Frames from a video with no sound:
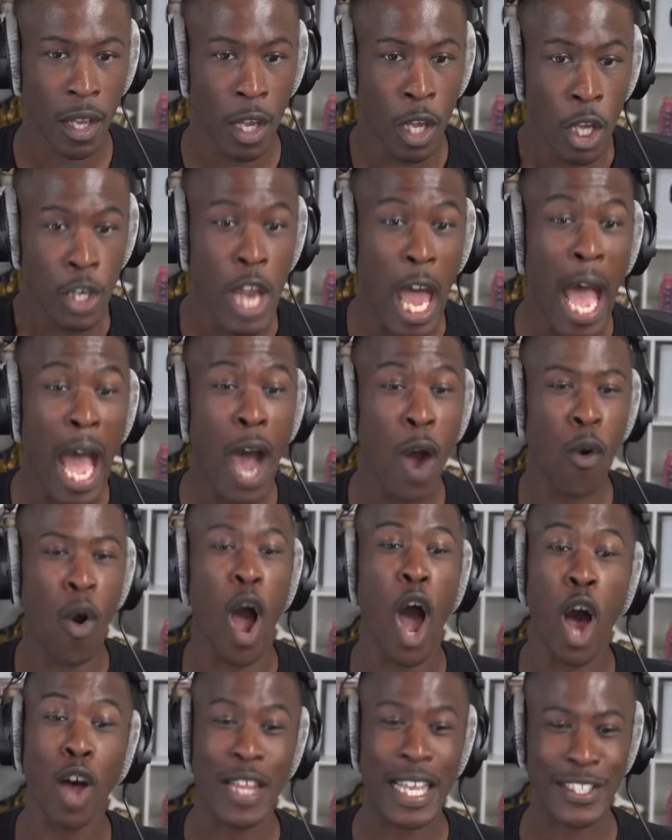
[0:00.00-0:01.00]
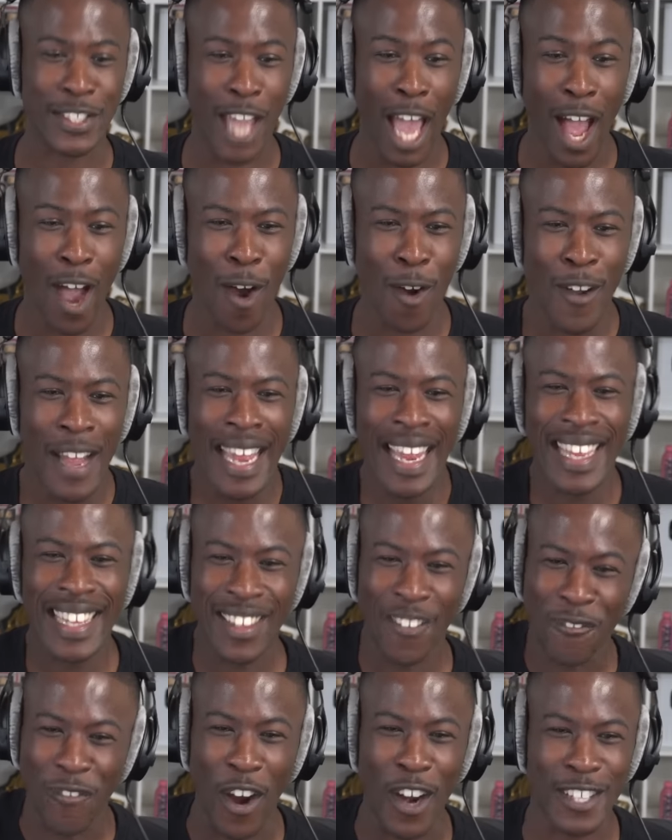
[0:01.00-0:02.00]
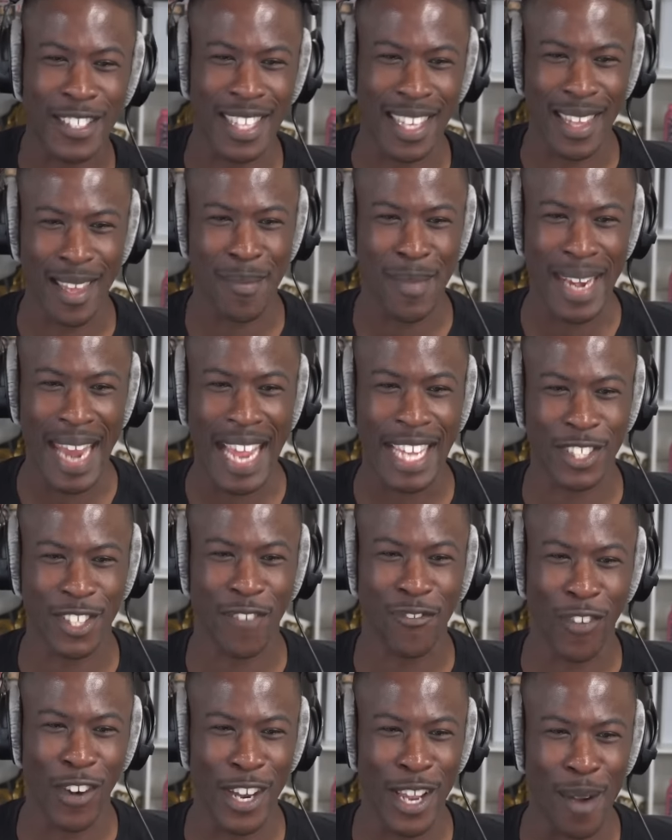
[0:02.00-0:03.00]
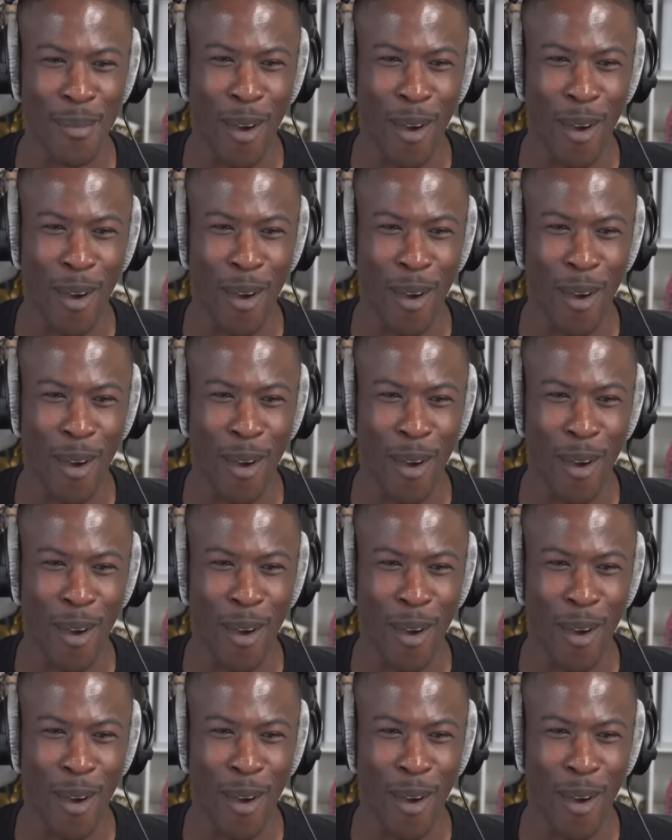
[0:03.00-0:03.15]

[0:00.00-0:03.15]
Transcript: No! Oh, let's go! First elimination for your